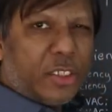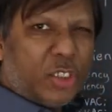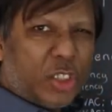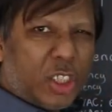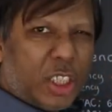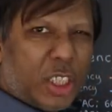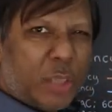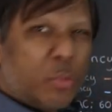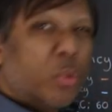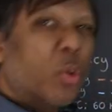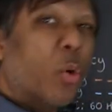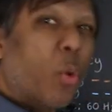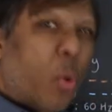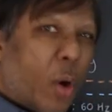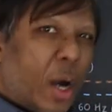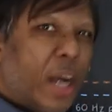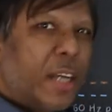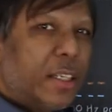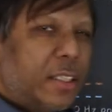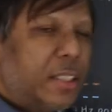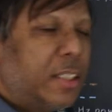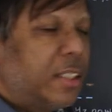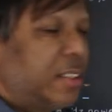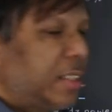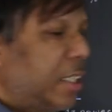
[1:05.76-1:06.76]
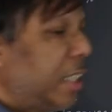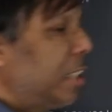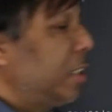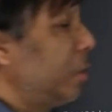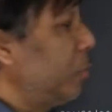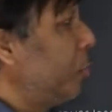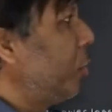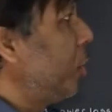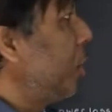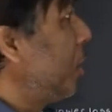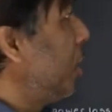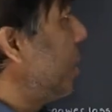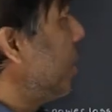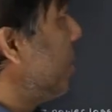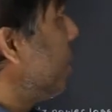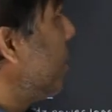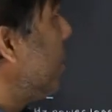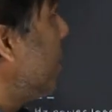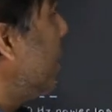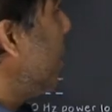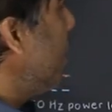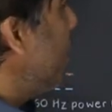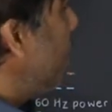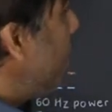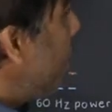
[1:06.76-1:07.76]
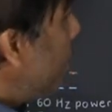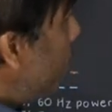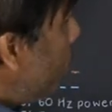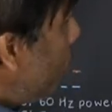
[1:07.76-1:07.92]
achieve quite that efficiency.